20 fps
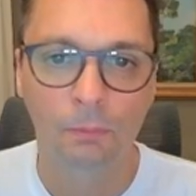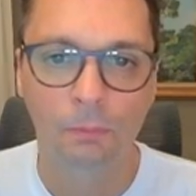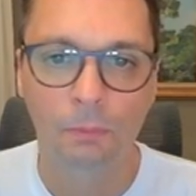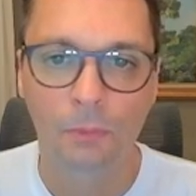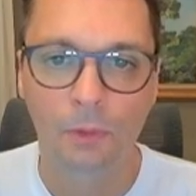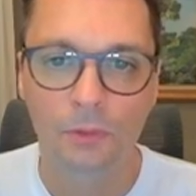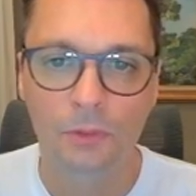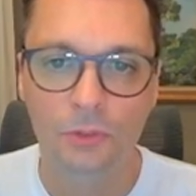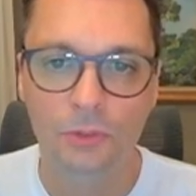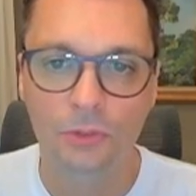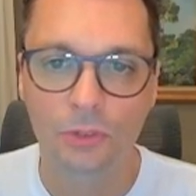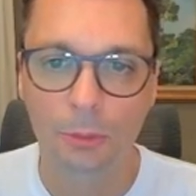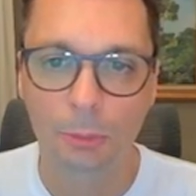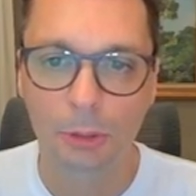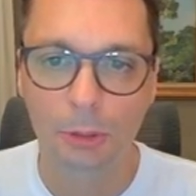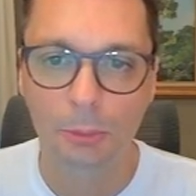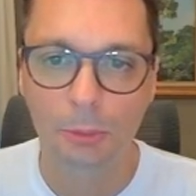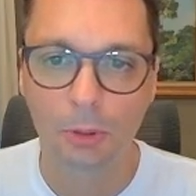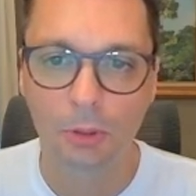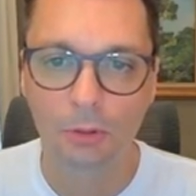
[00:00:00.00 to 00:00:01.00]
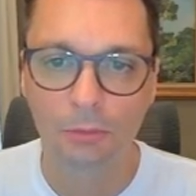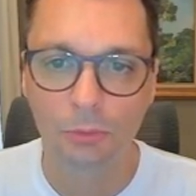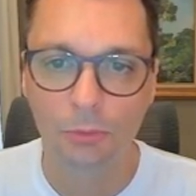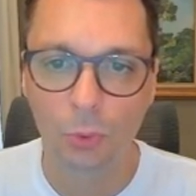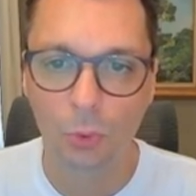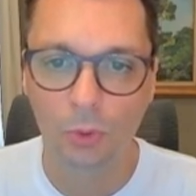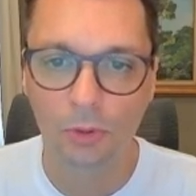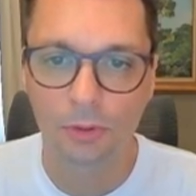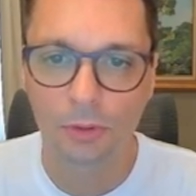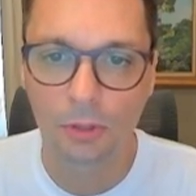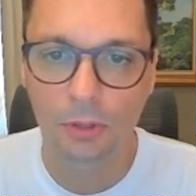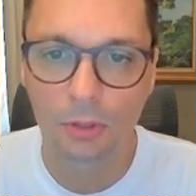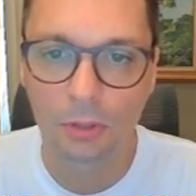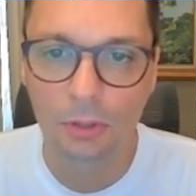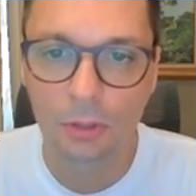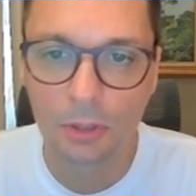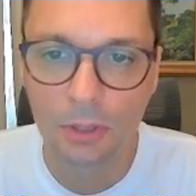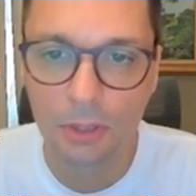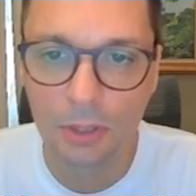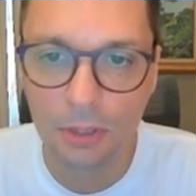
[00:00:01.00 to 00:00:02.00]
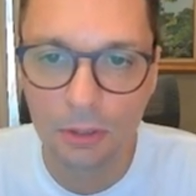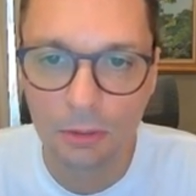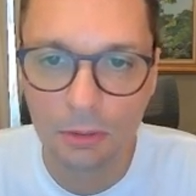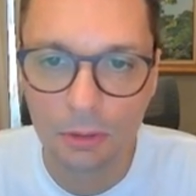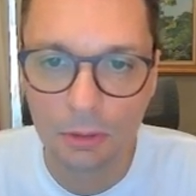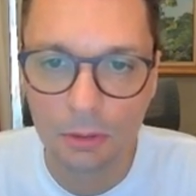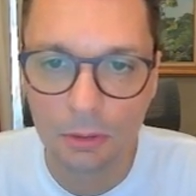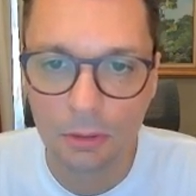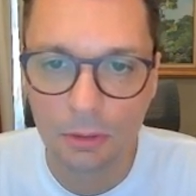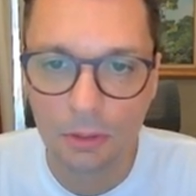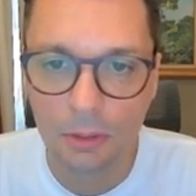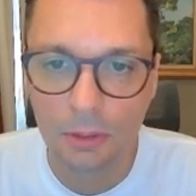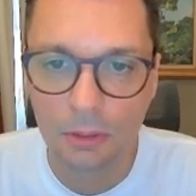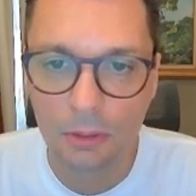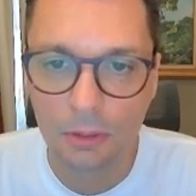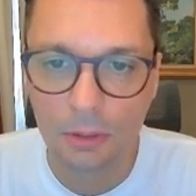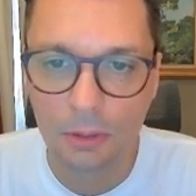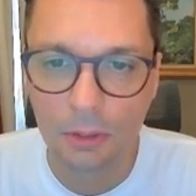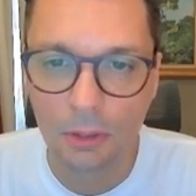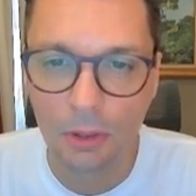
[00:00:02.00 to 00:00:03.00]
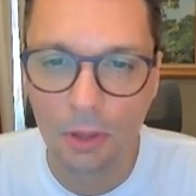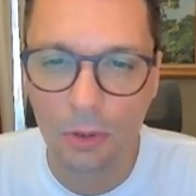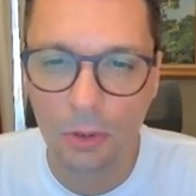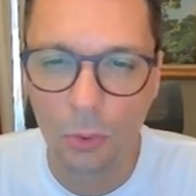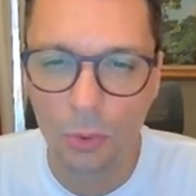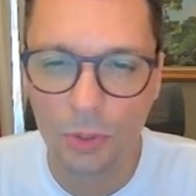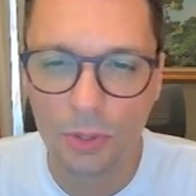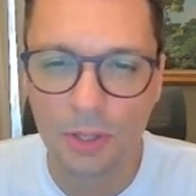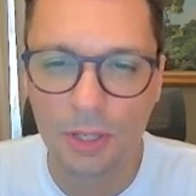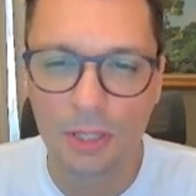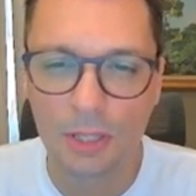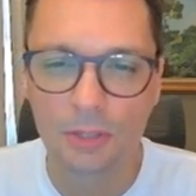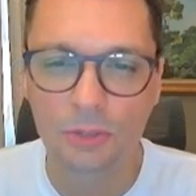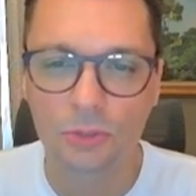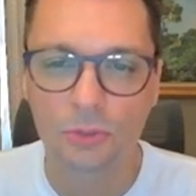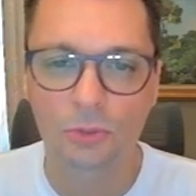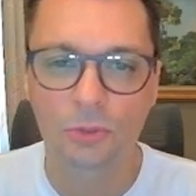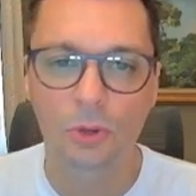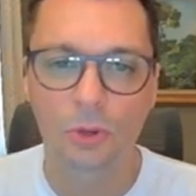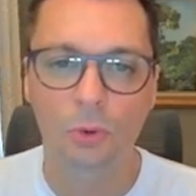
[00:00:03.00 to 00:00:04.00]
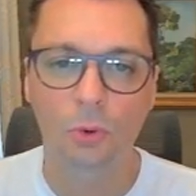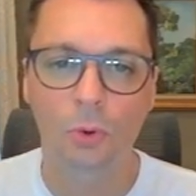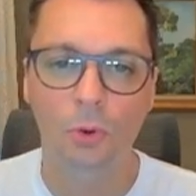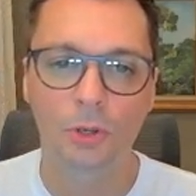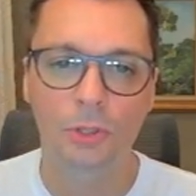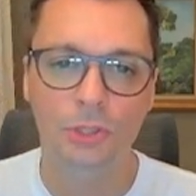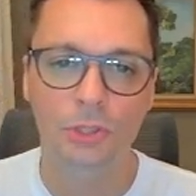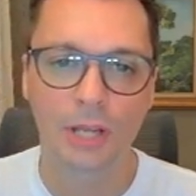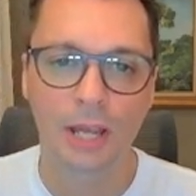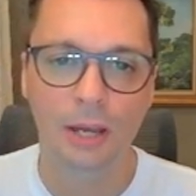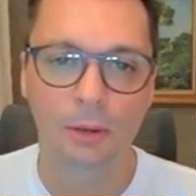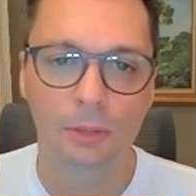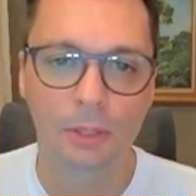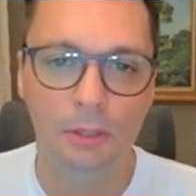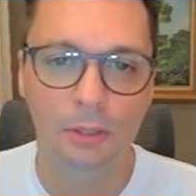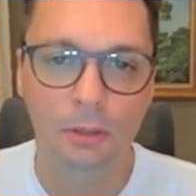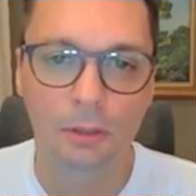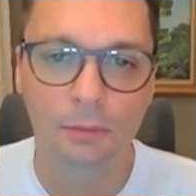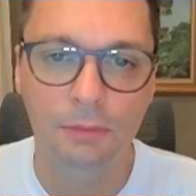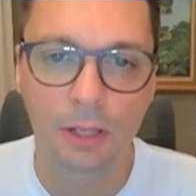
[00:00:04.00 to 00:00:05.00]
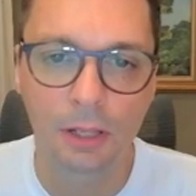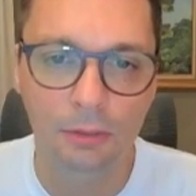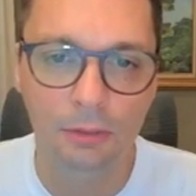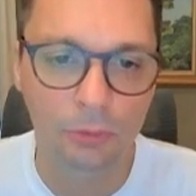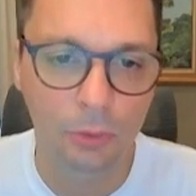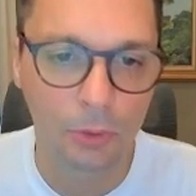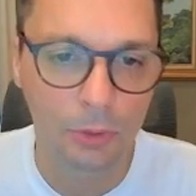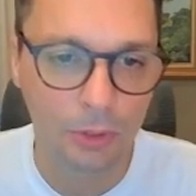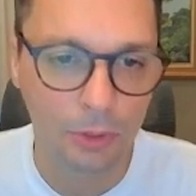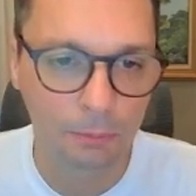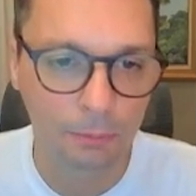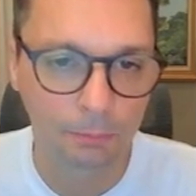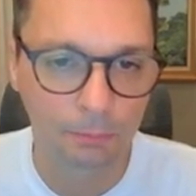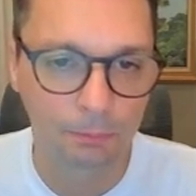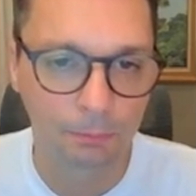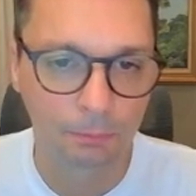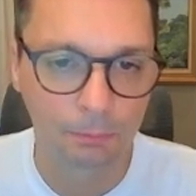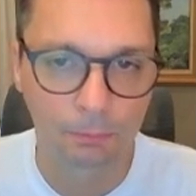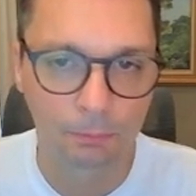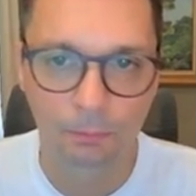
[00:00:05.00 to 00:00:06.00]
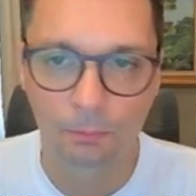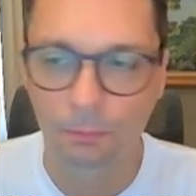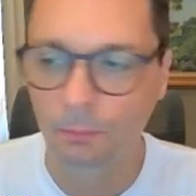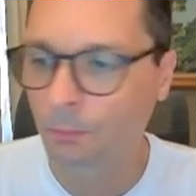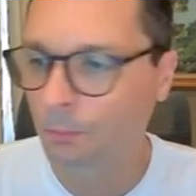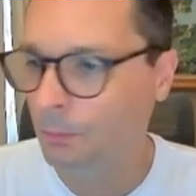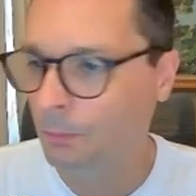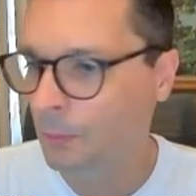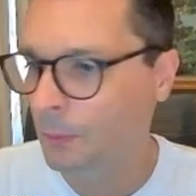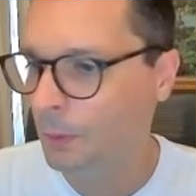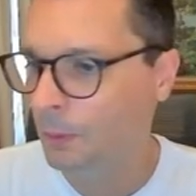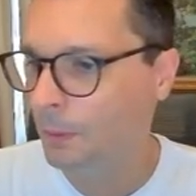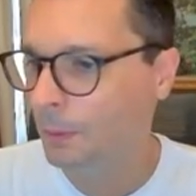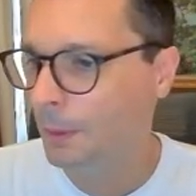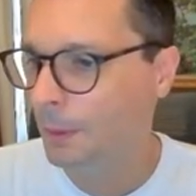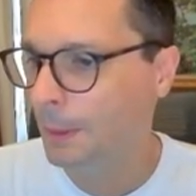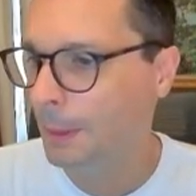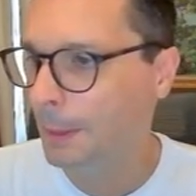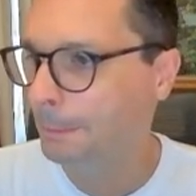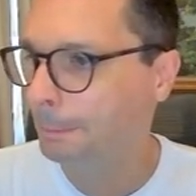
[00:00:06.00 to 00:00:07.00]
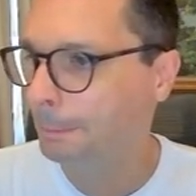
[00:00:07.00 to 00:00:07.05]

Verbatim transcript: It's a suburb of northeastern Orange County of California. Okay.